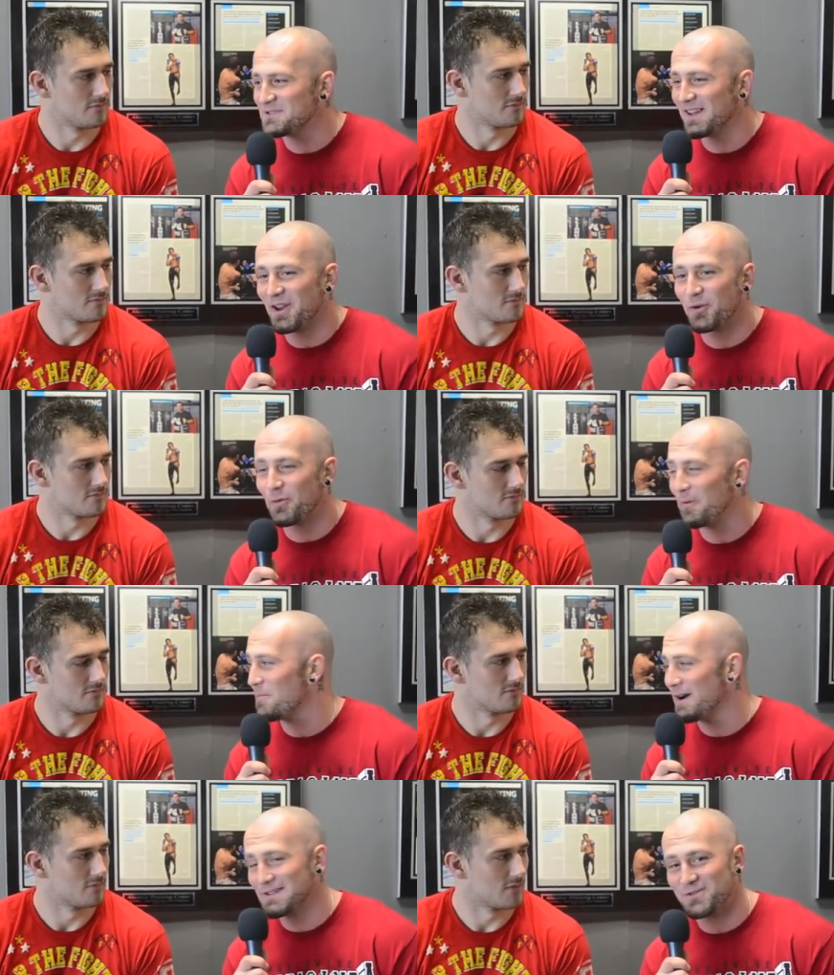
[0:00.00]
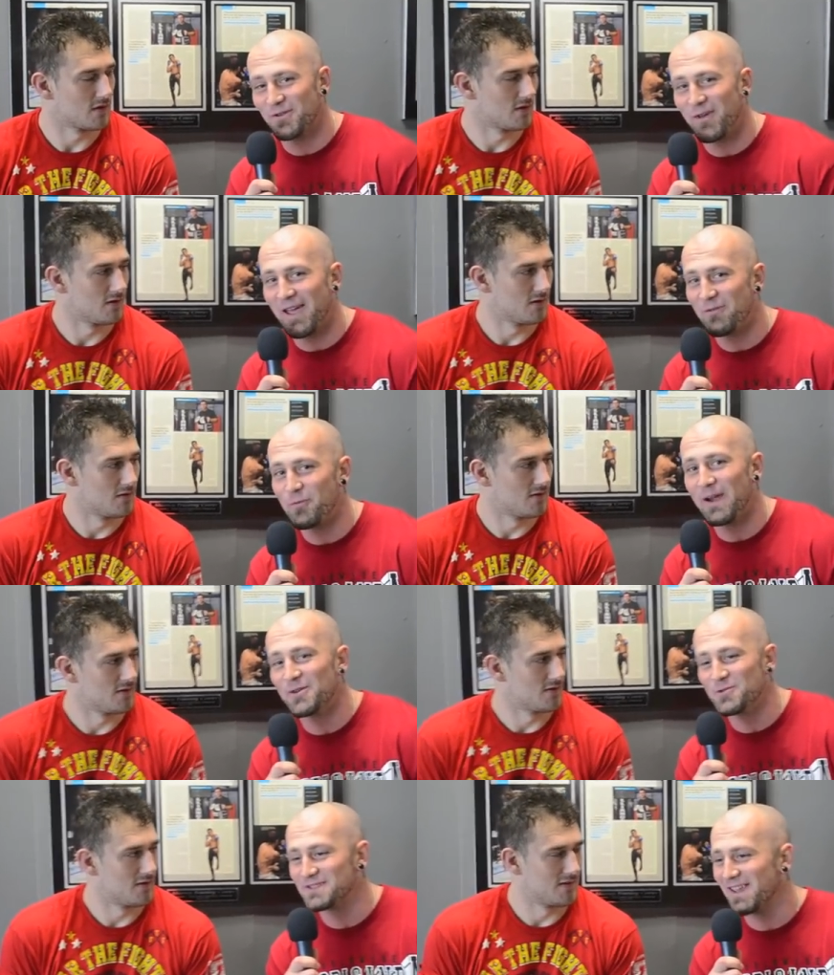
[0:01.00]
Speaker 1: sitting here with a monster of a heavyweight
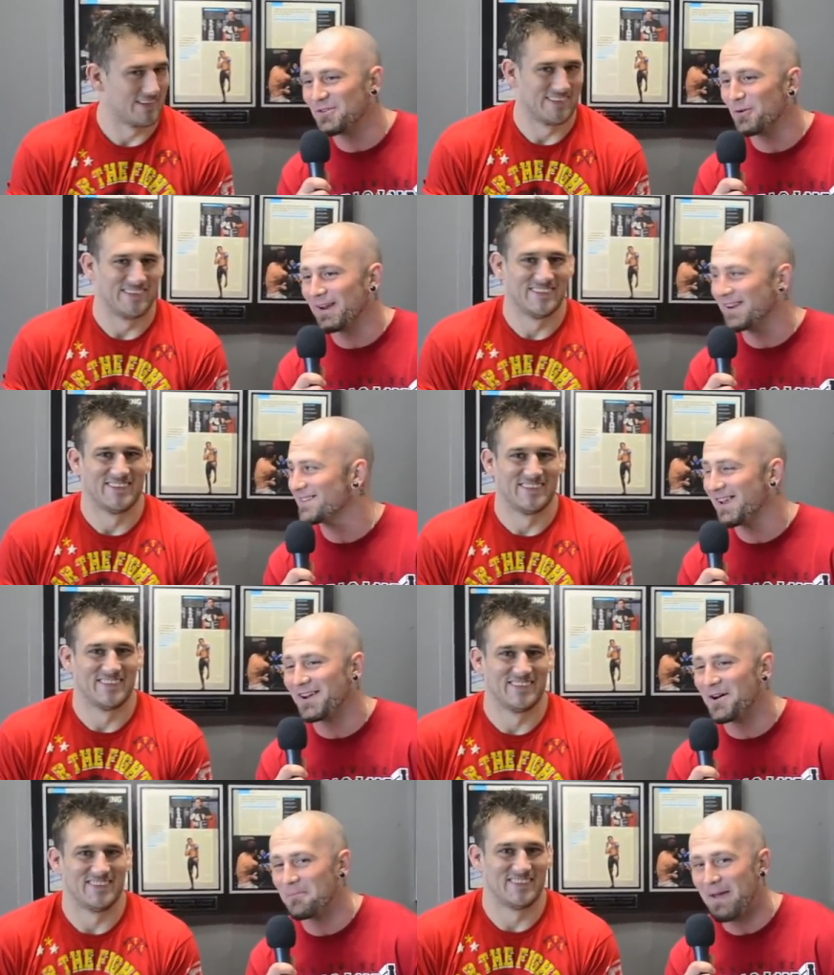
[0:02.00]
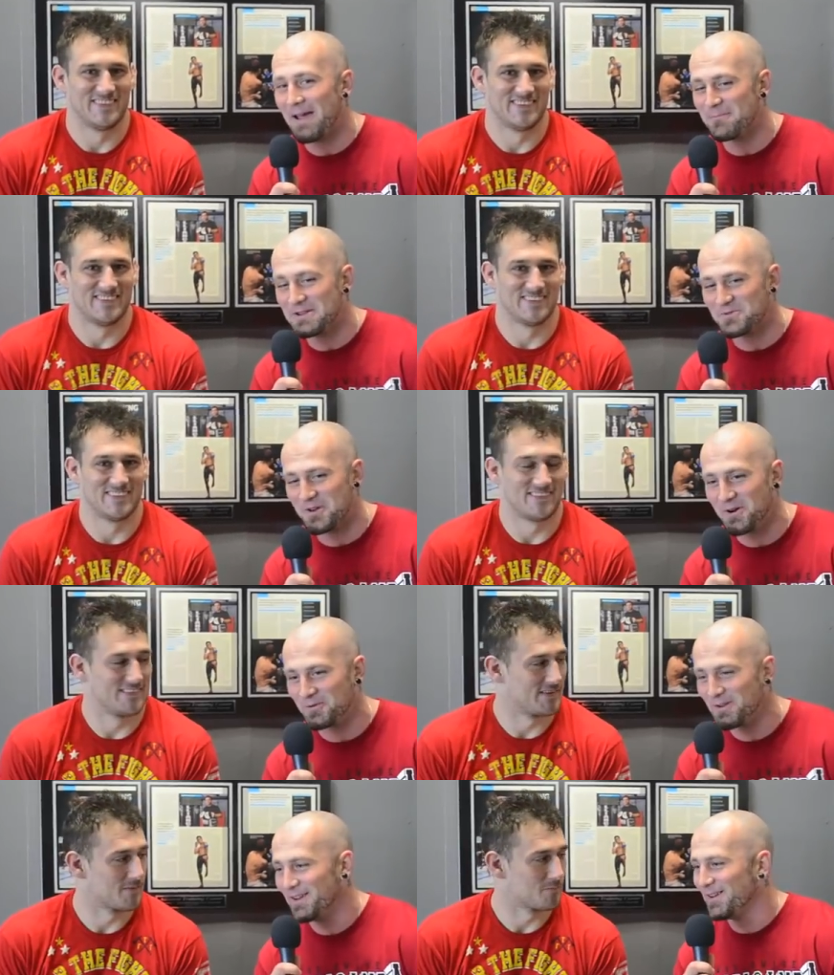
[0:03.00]
who is getting ready to take on Matt
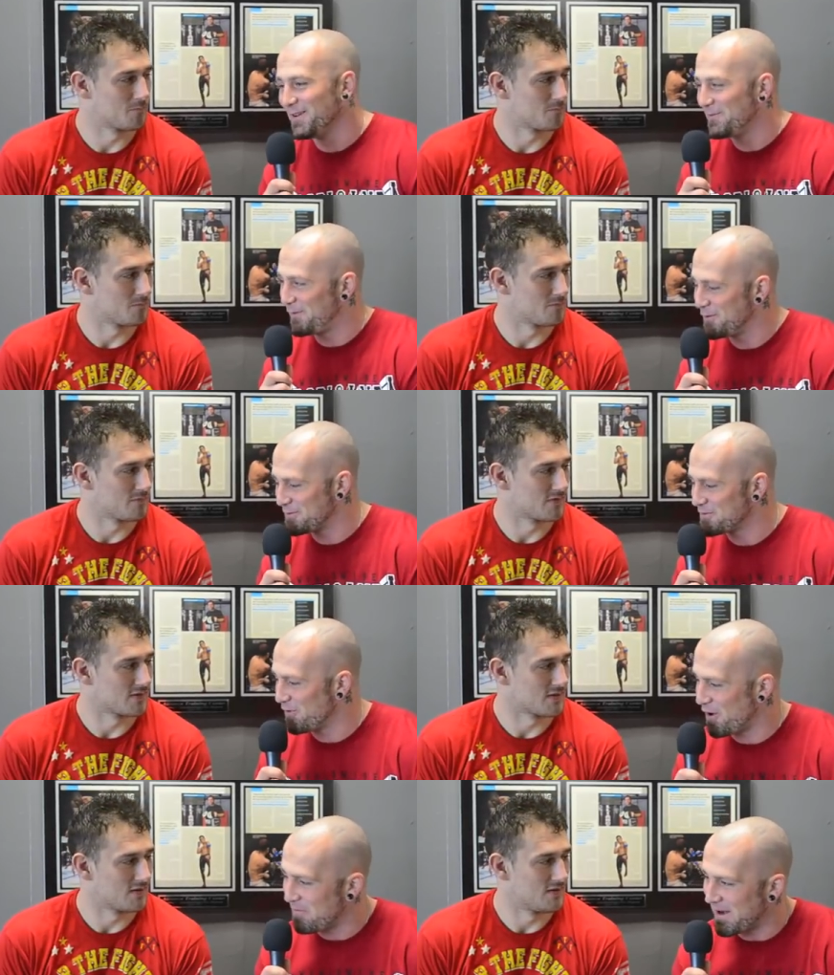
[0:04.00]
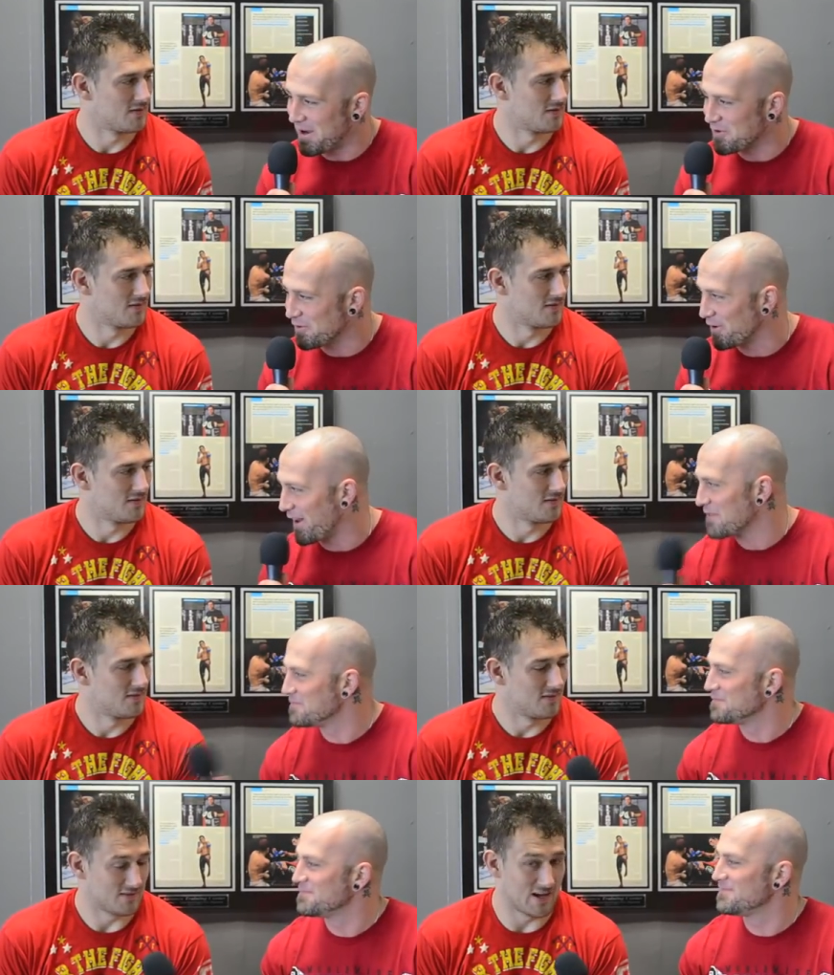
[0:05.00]
Mitrione. Phil, what's going on, man? How you doing today?
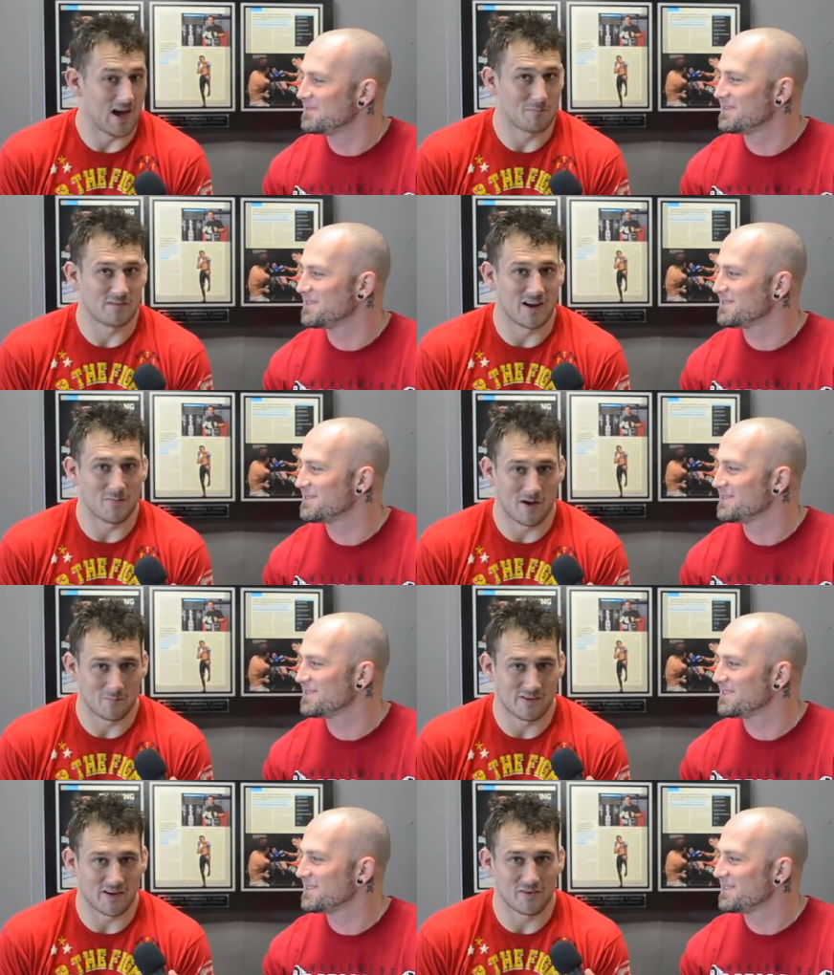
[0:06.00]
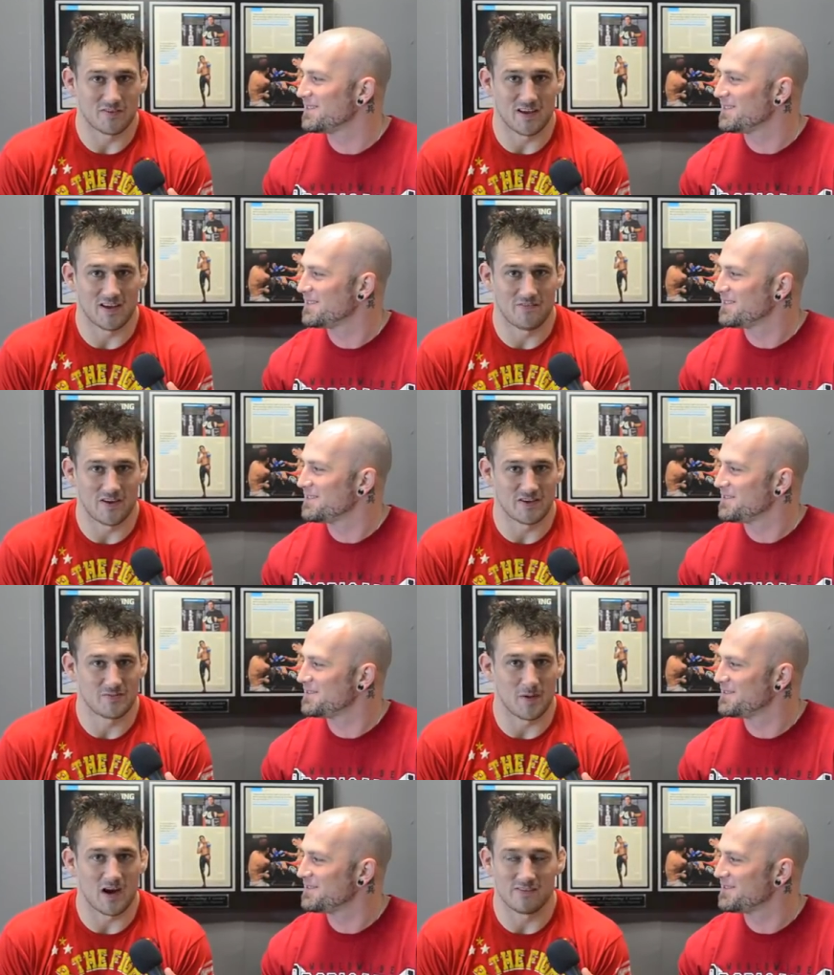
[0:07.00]
Speaker 2: Yeah, I'm great, man. I'm great. Just uh, finished
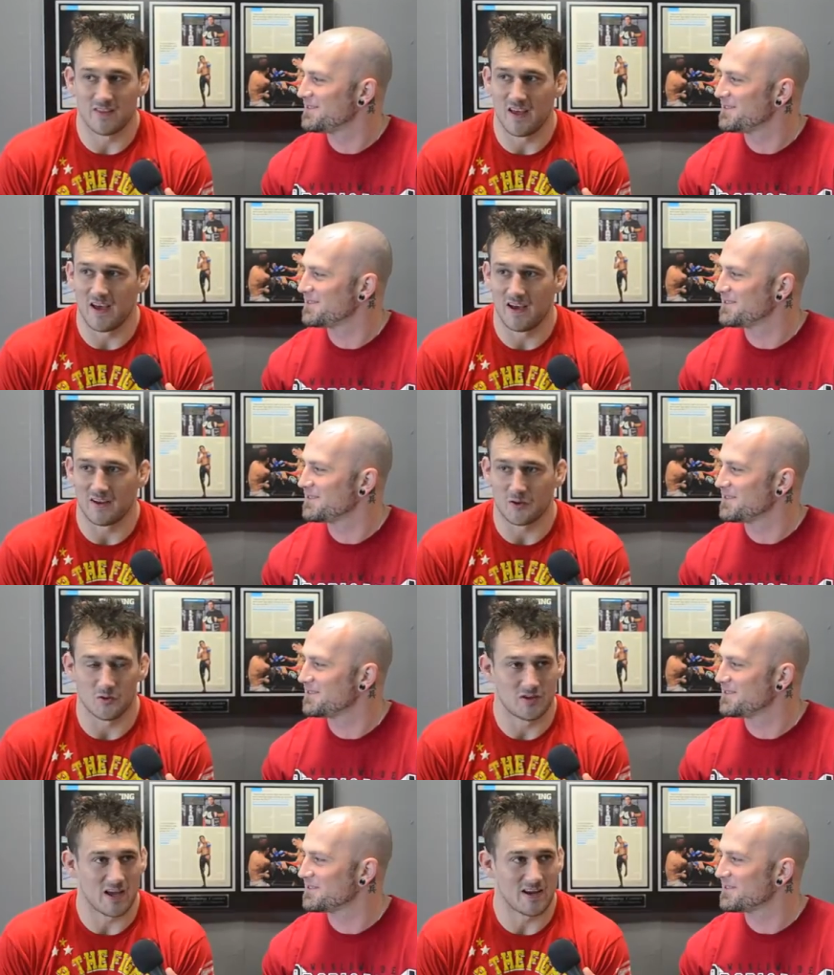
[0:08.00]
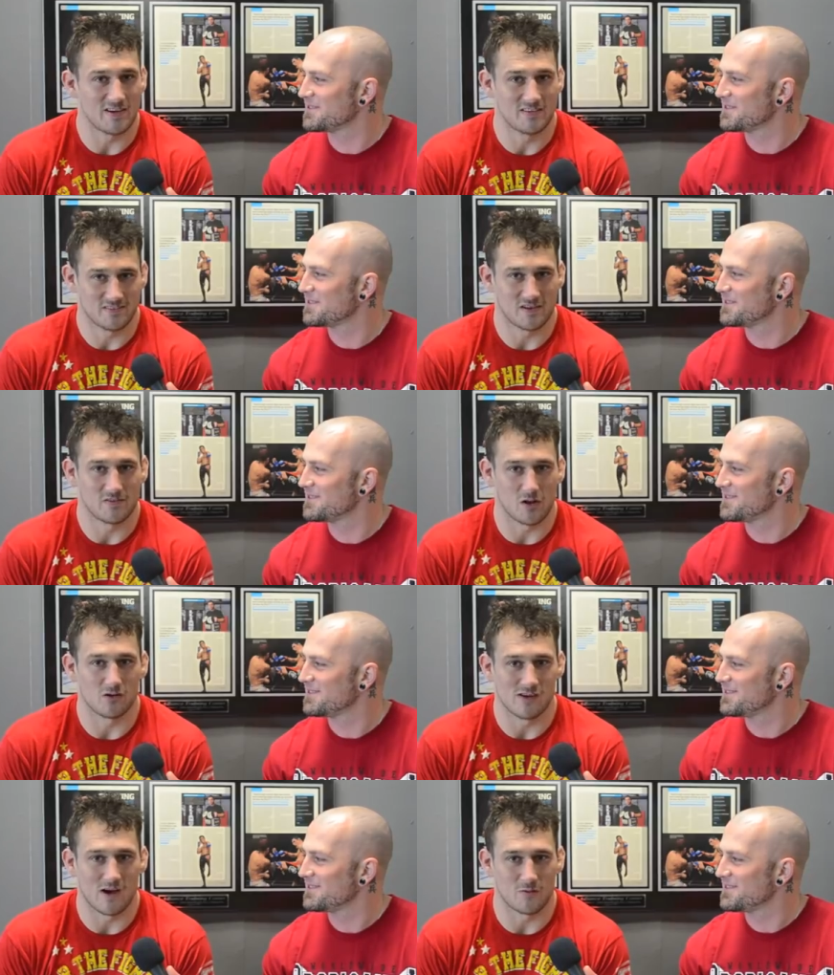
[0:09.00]
sparring there. Had a good day. Did a
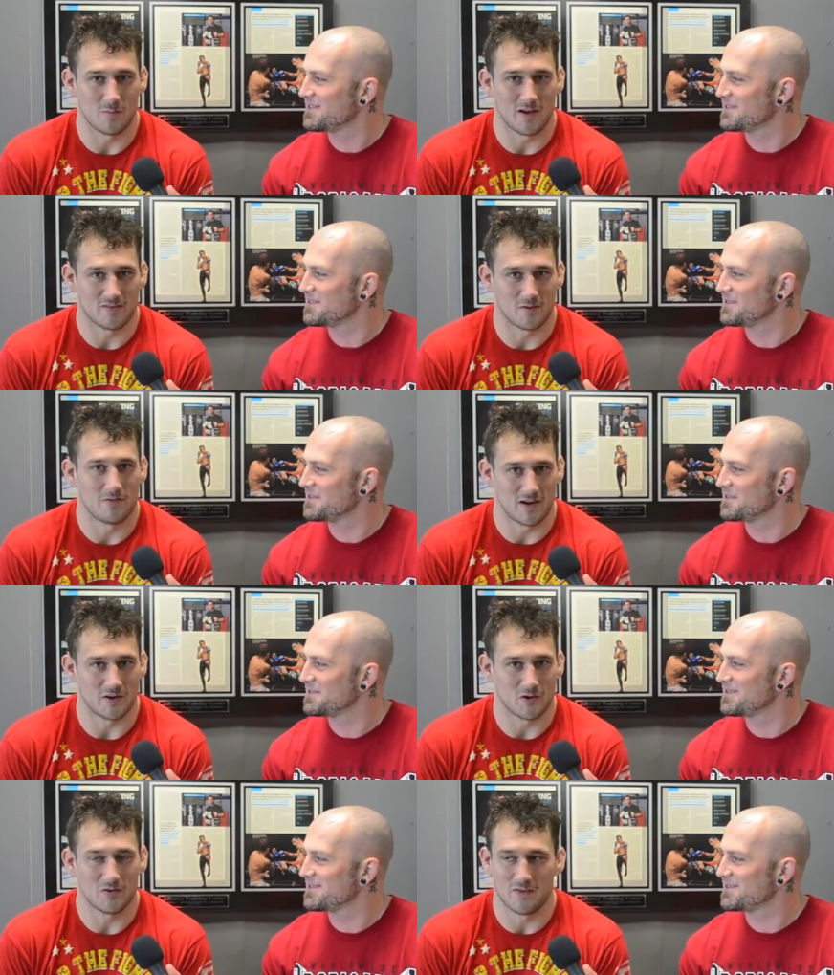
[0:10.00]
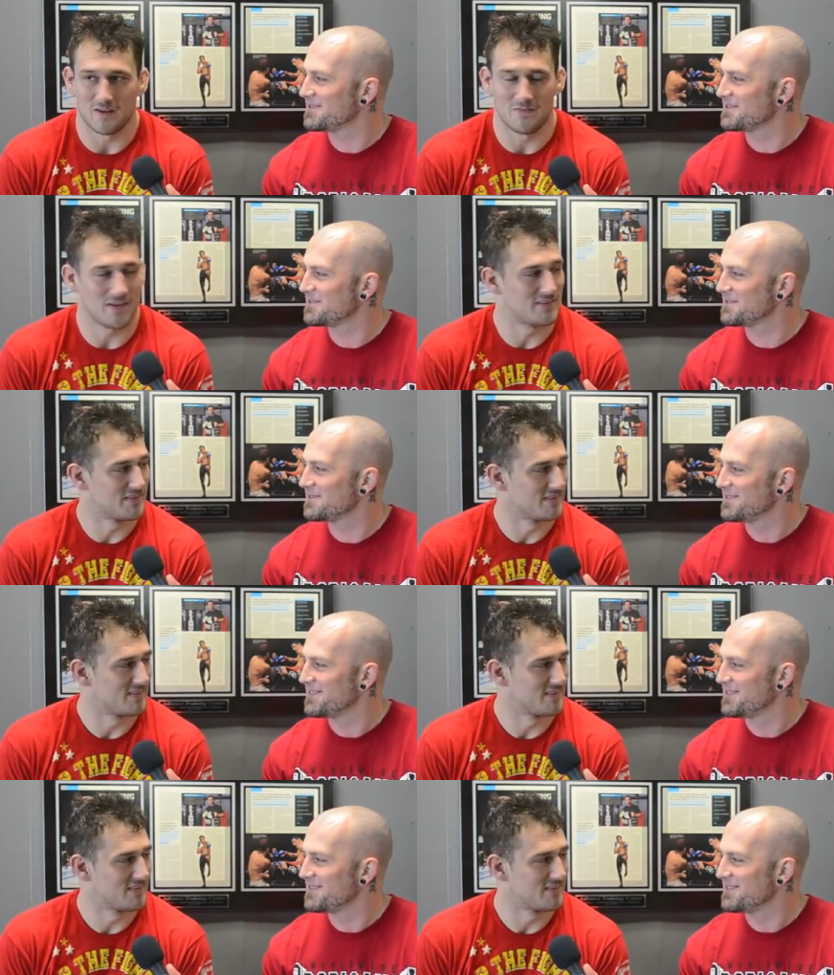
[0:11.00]
lot of rounds, man, so I'm feeling good, feeling fit.